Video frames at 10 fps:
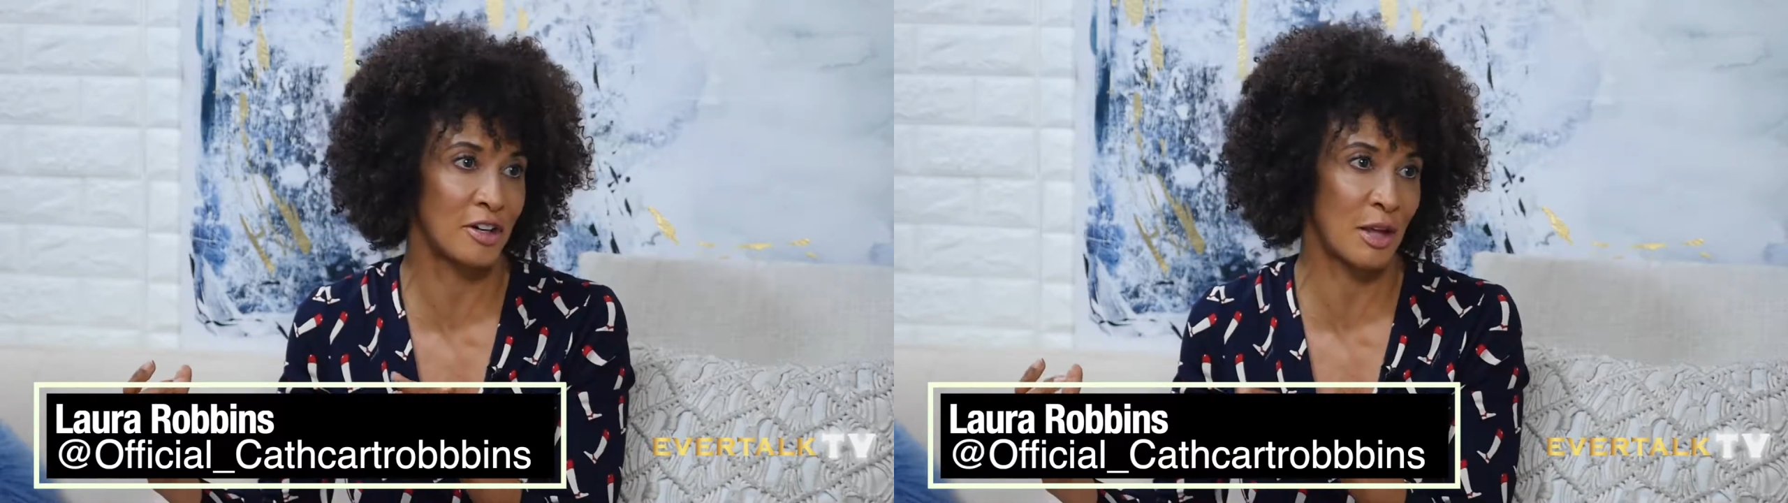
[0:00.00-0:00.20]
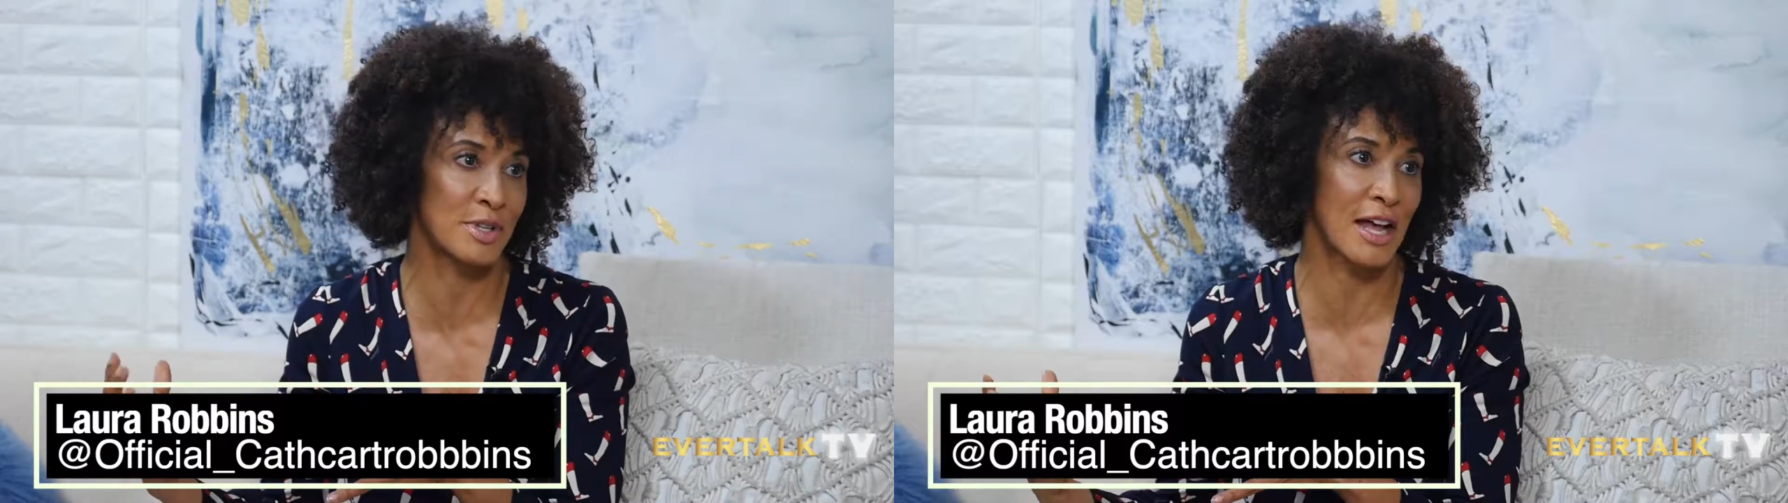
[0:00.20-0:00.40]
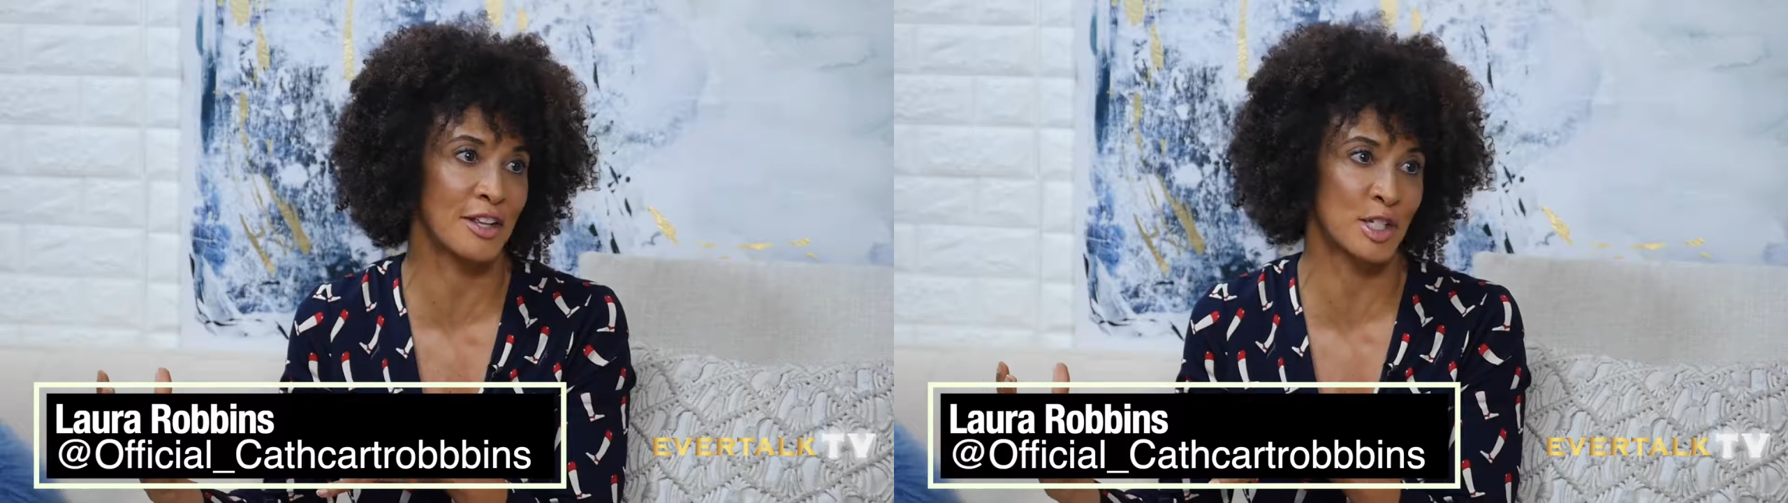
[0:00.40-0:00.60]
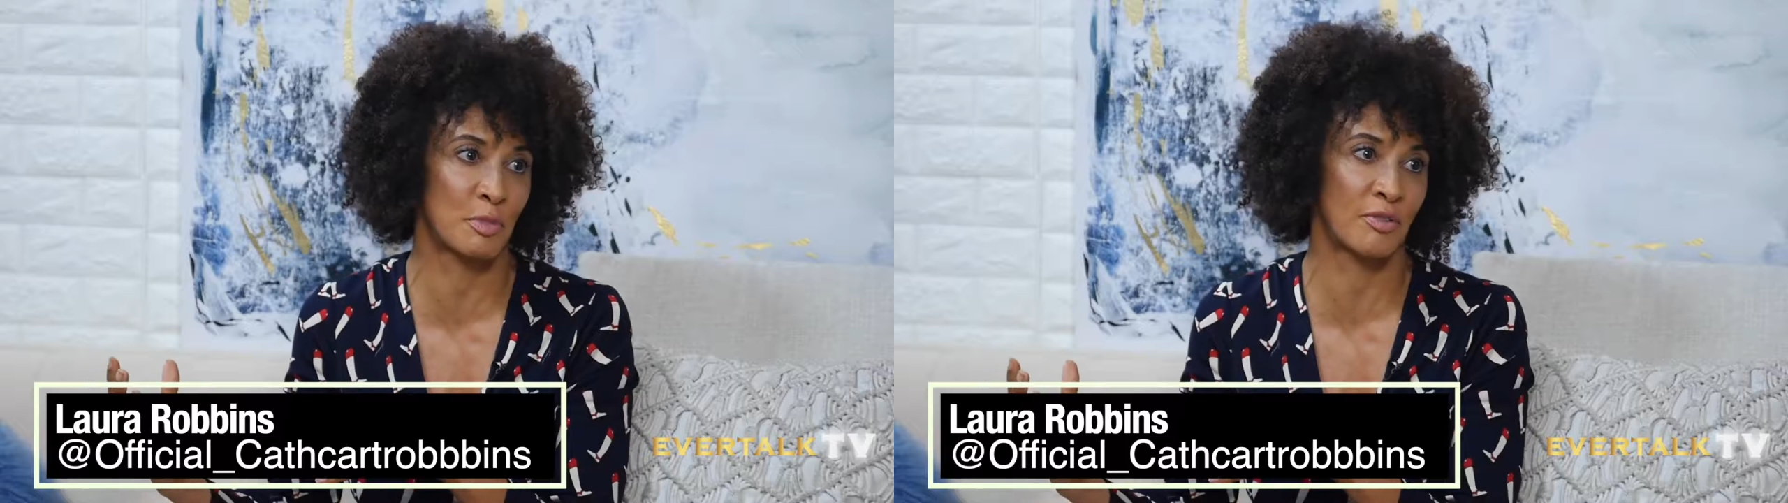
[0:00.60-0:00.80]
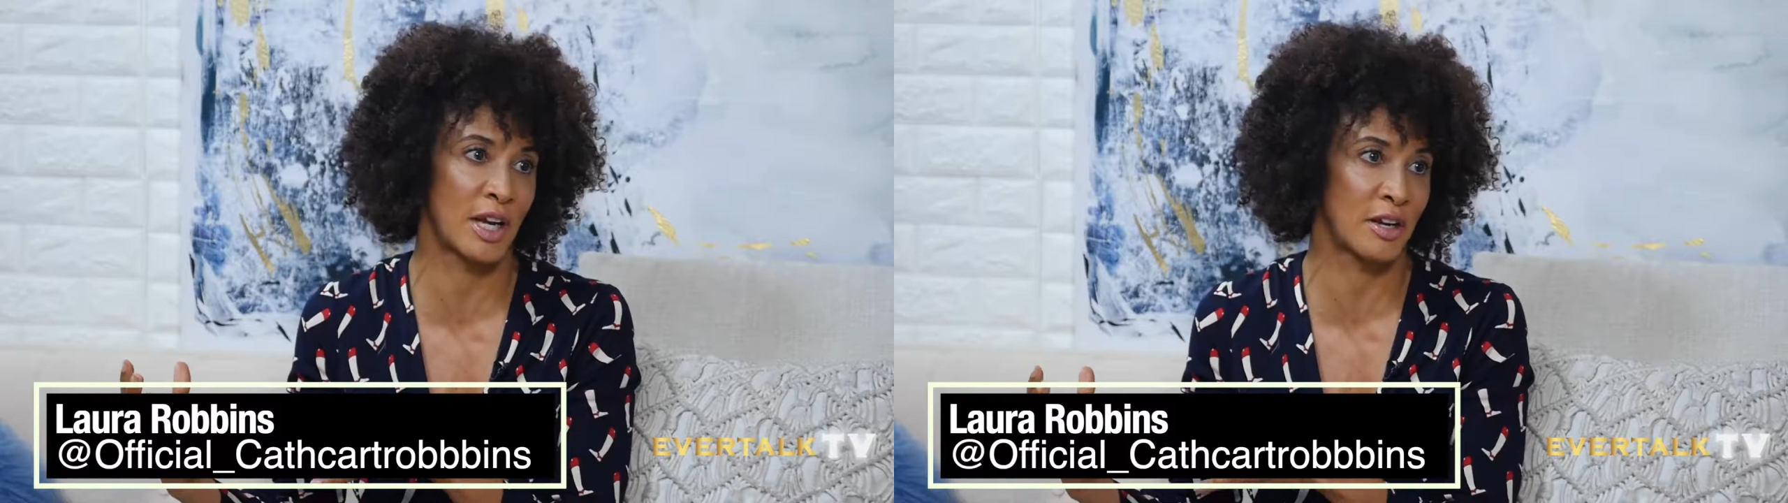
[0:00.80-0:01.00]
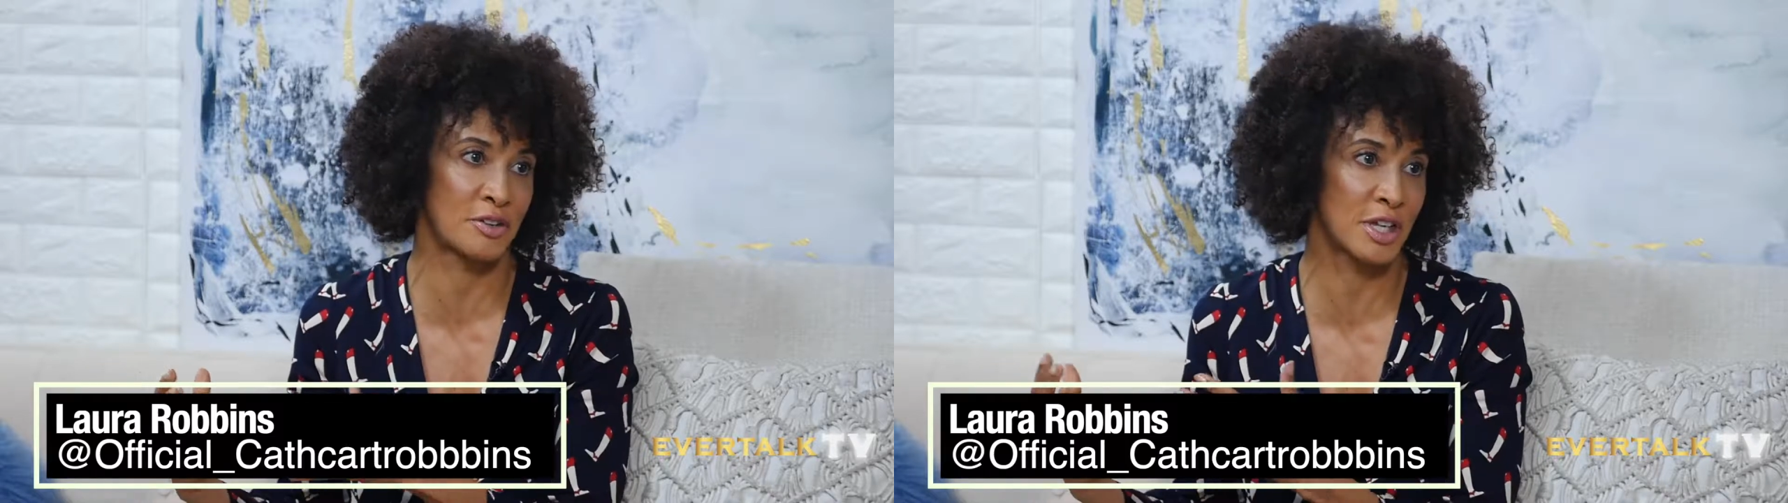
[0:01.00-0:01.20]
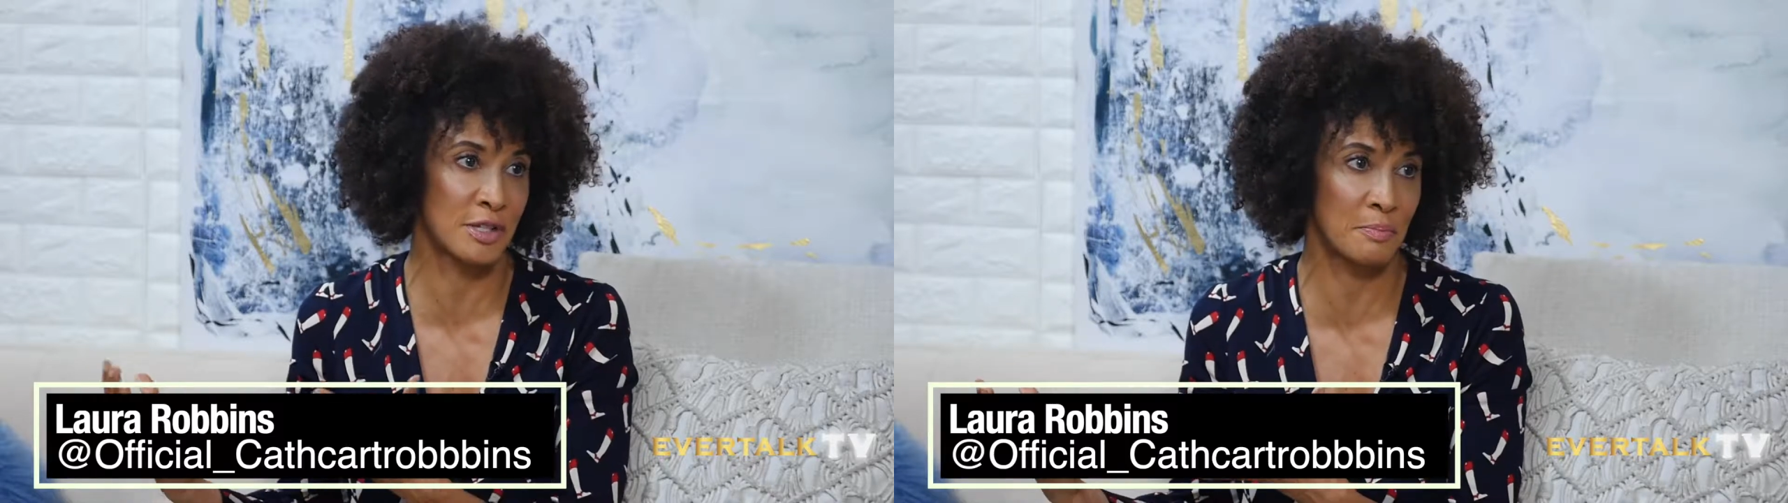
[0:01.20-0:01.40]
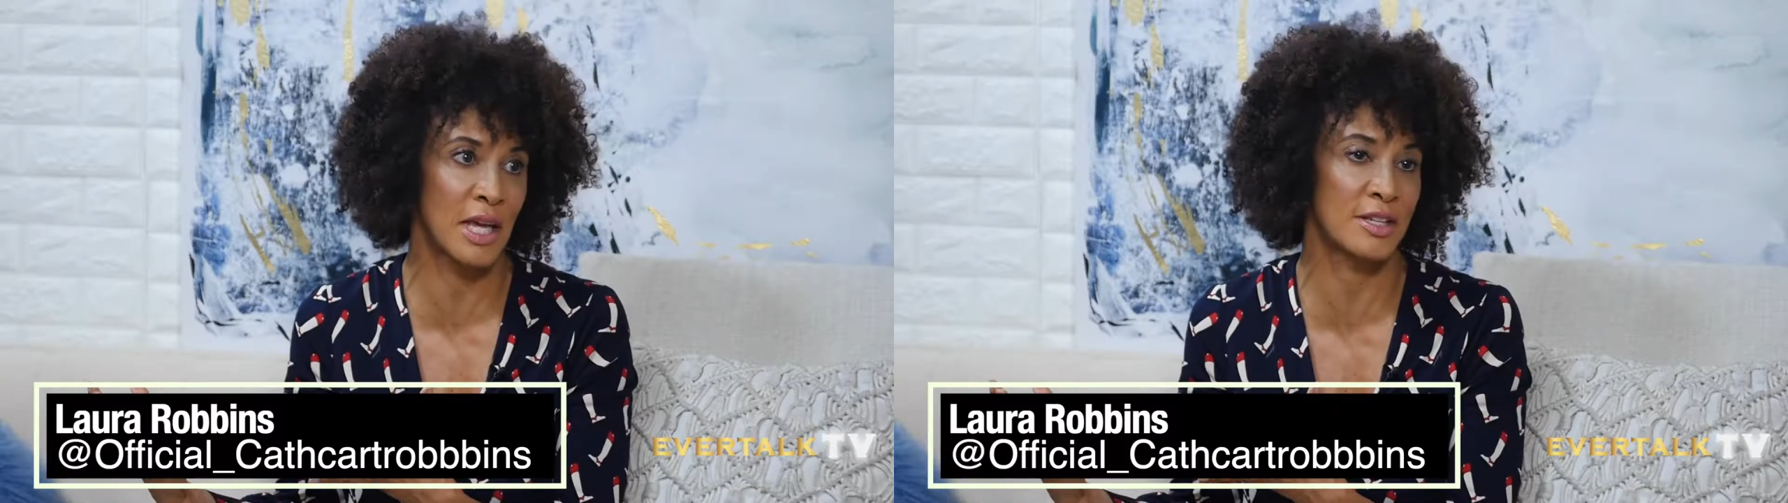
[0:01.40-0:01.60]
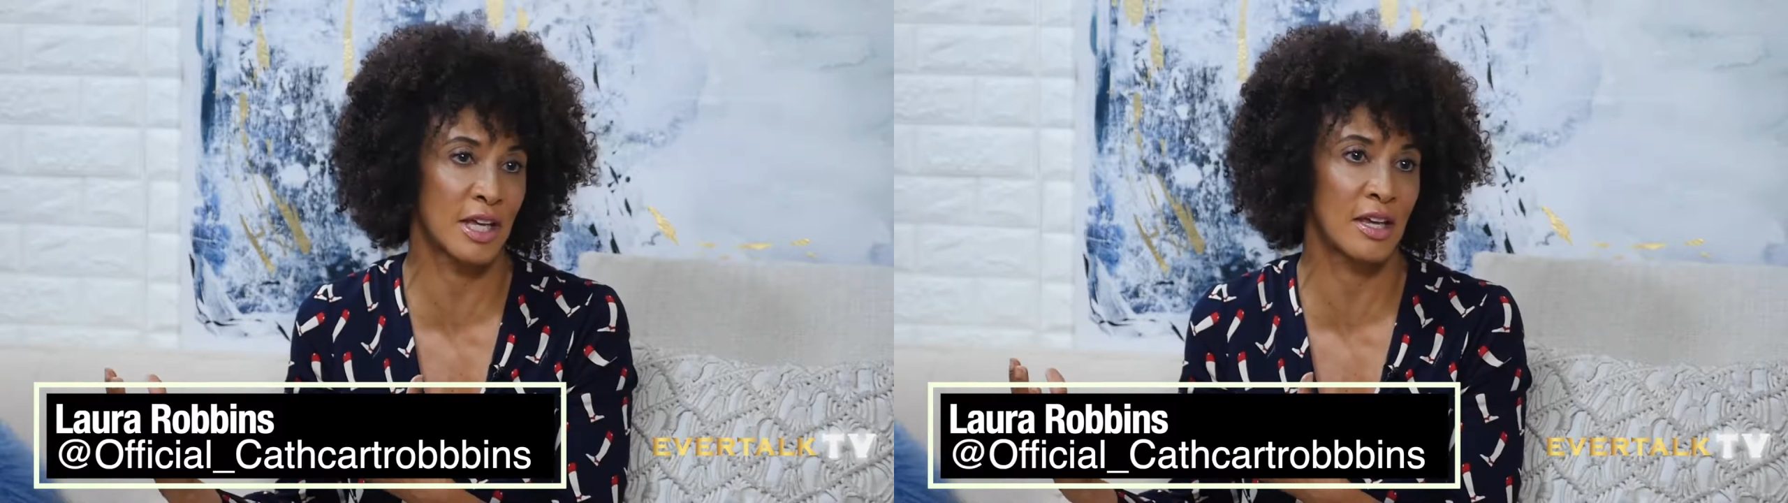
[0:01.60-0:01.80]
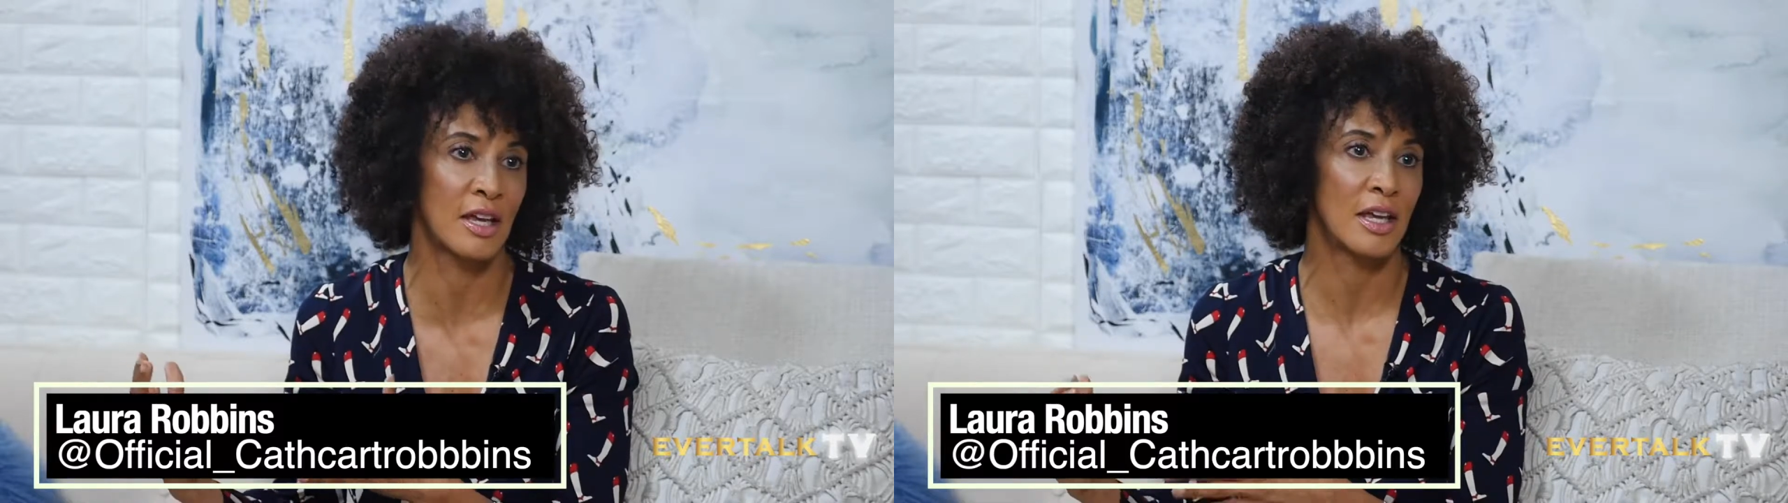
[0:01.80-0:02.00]
Her name is Allison Marino. She's mm-hmm.
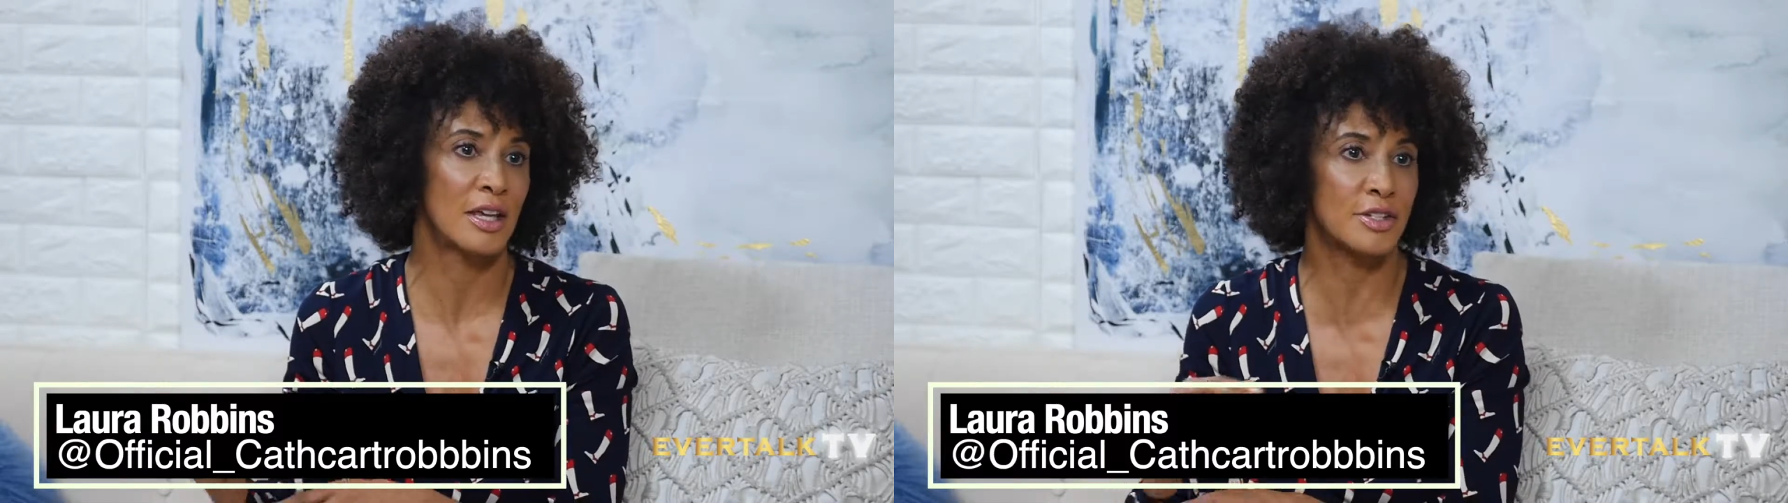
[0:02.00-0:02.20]
amazing.